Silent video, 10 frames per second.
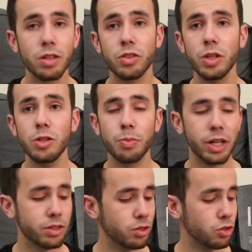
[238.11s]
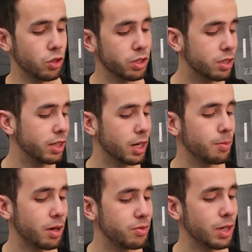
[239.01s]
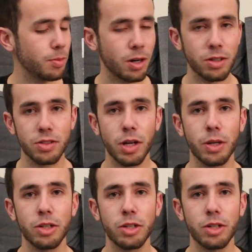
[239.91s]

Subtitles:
So these brakes should clear my VMRs no